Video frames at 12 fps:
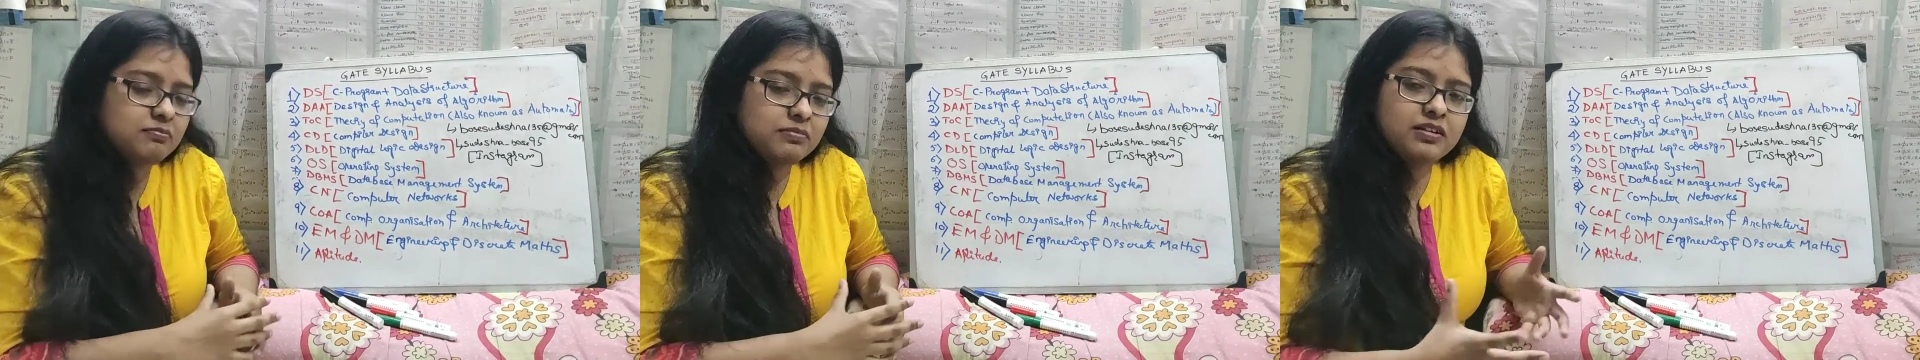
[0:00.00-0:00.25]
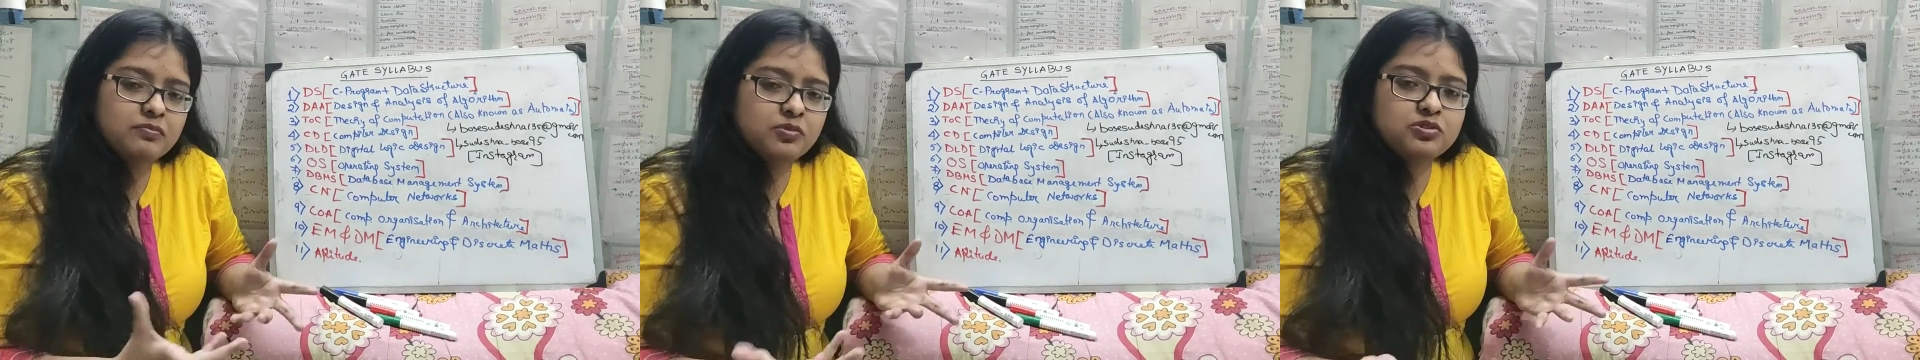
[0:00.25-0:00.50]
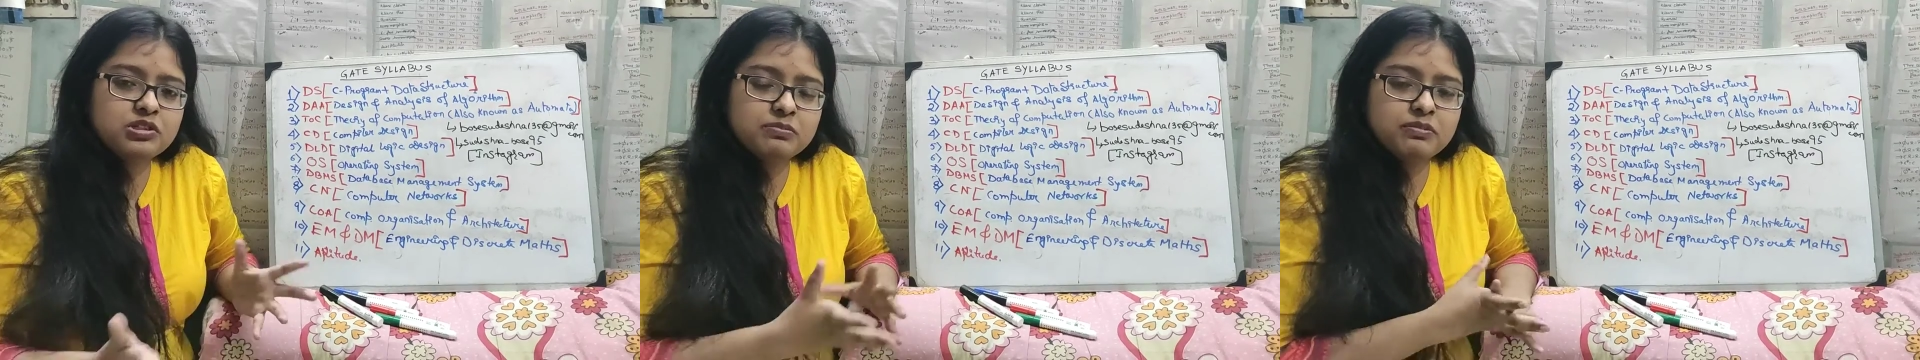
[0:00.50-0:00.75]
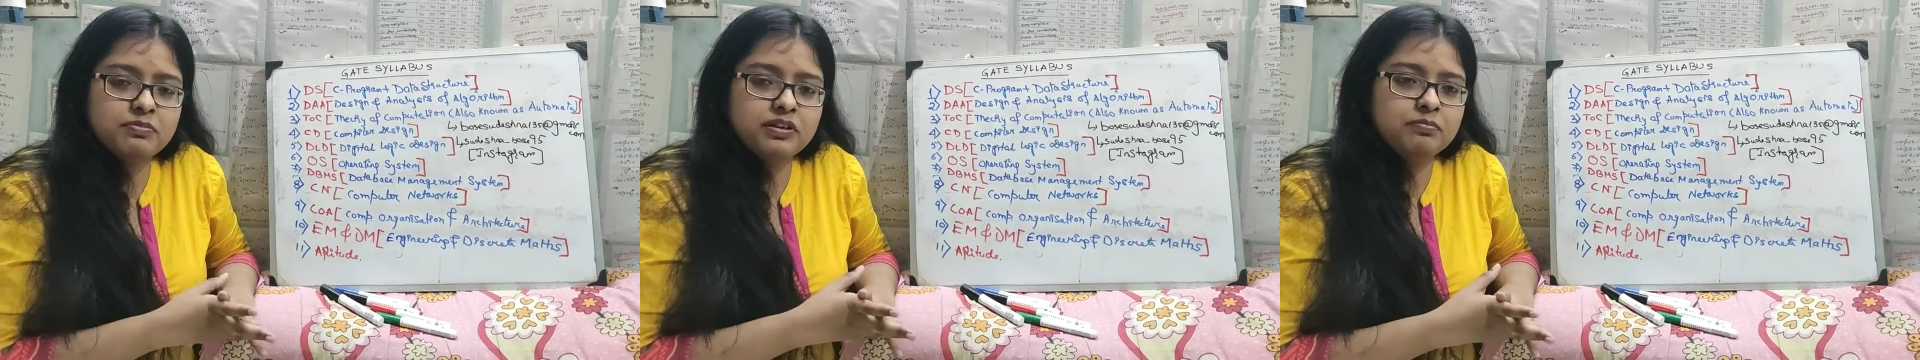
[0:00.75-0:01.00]
But most
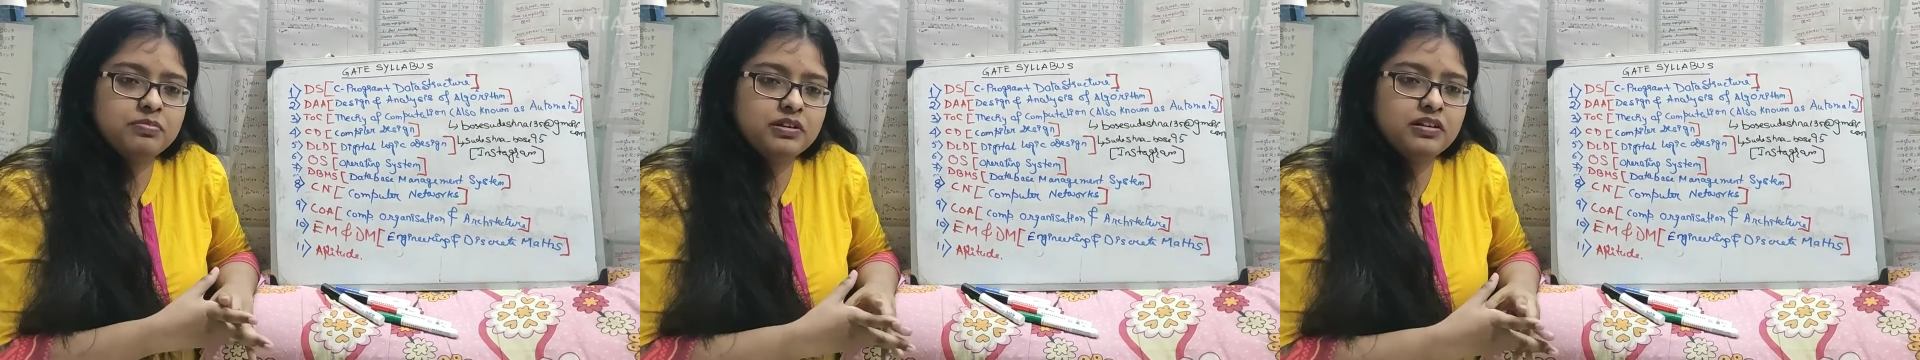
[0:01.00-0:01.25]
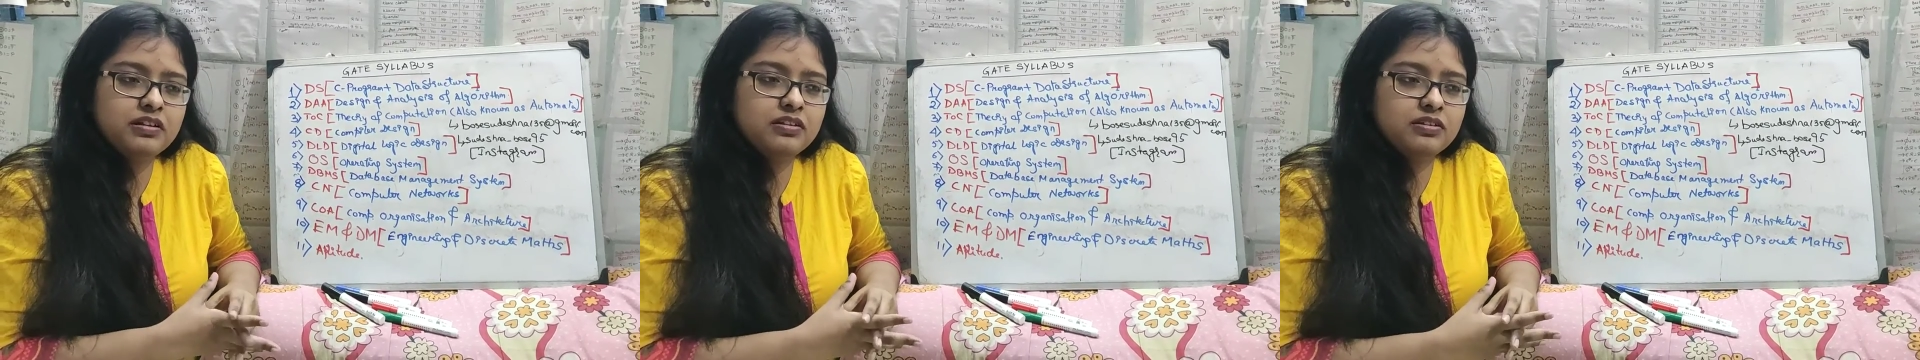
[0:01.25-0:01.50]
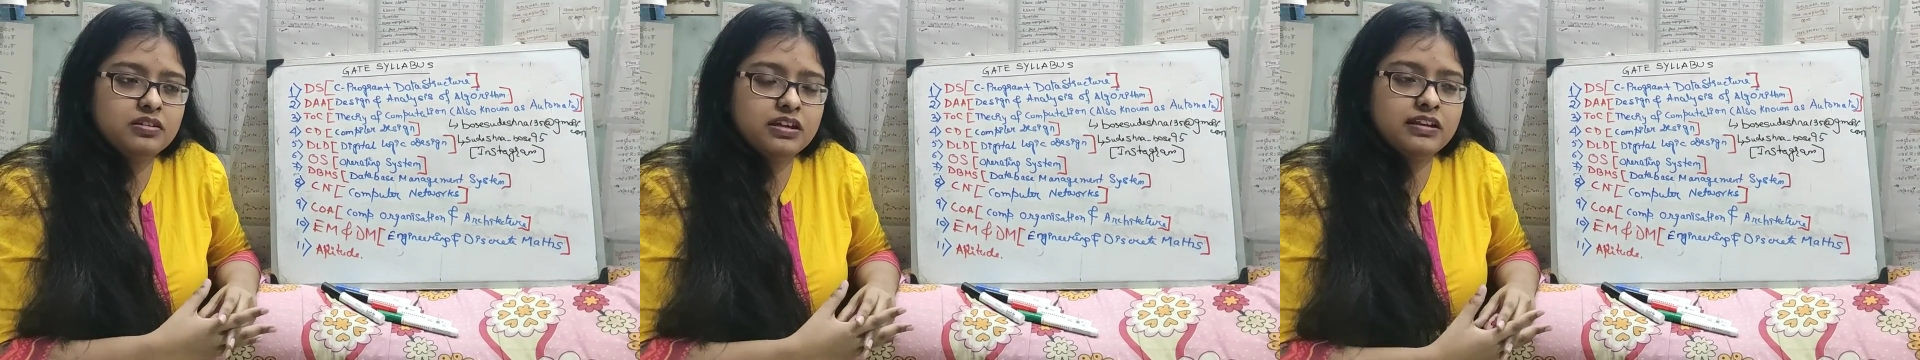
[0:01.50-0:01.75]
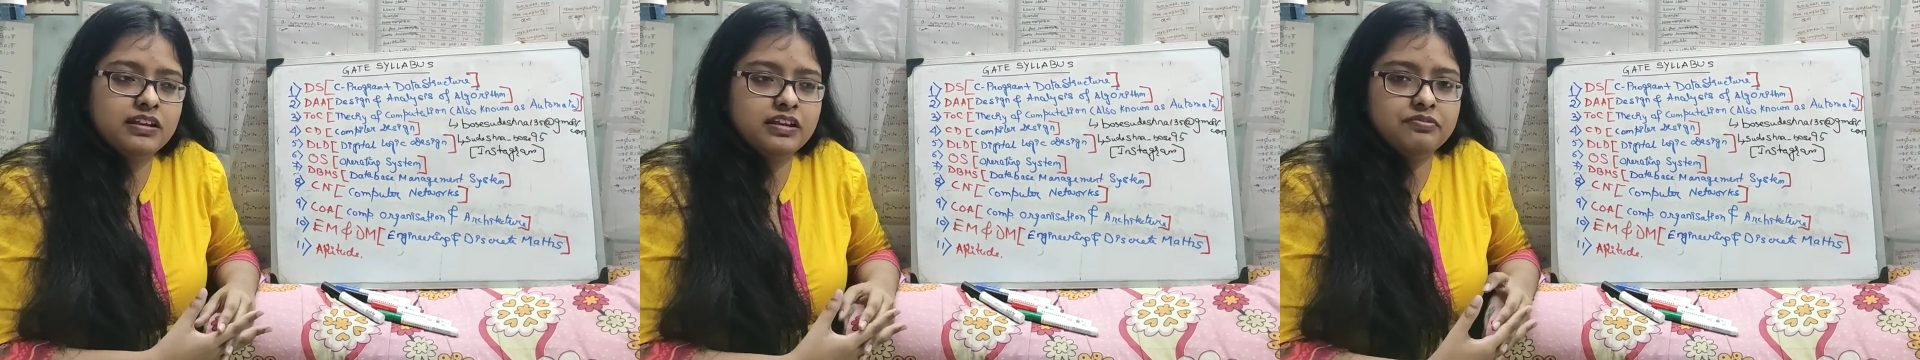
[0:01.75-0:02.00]
of the people, they
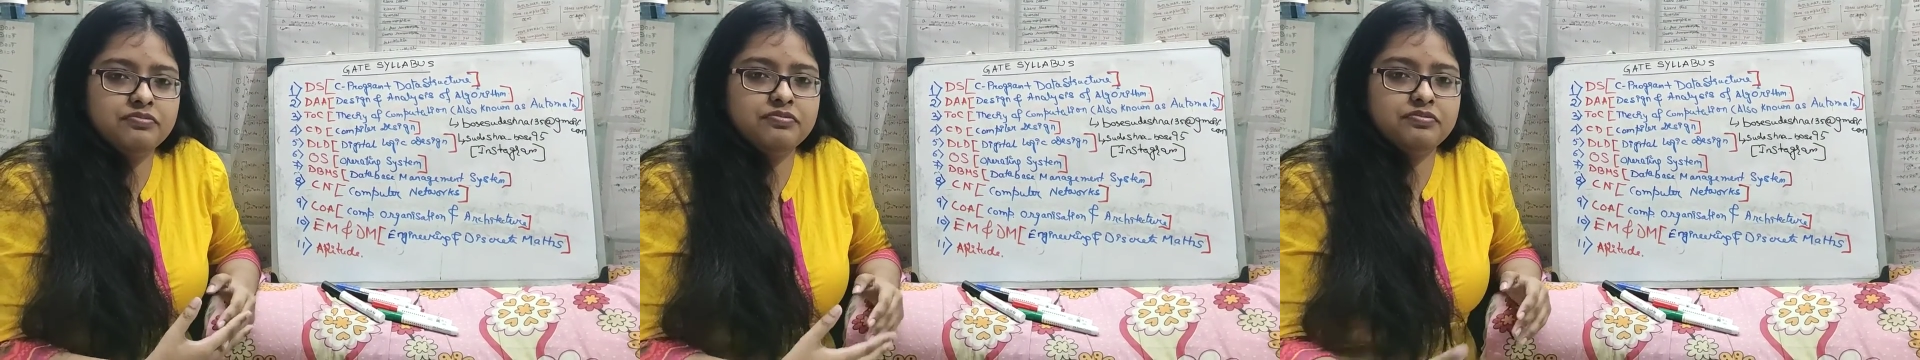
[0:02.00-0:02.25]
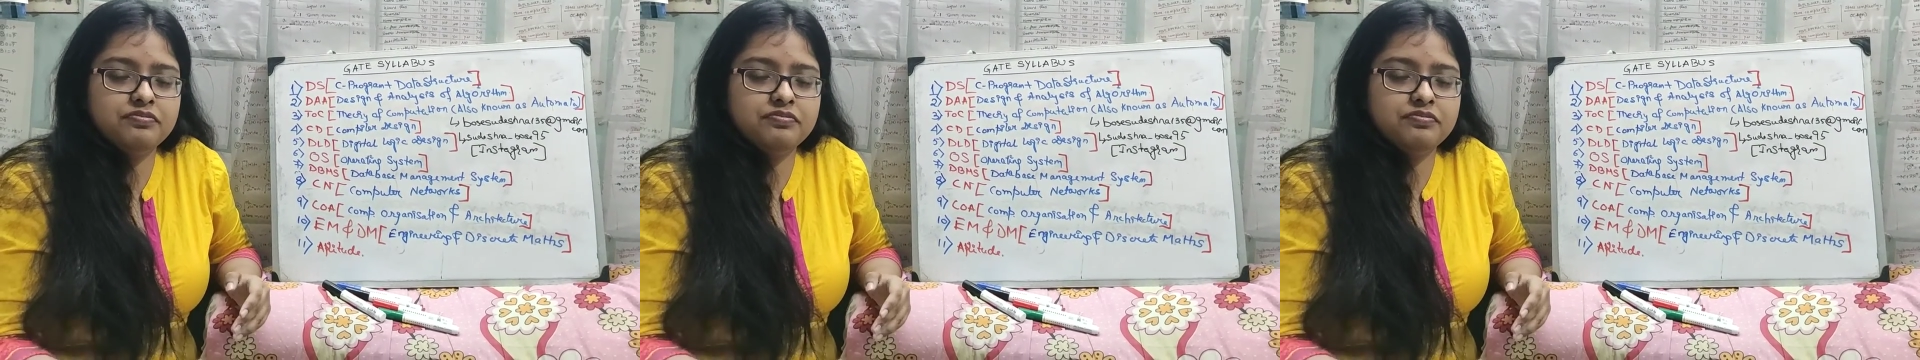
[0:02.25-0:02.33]
leave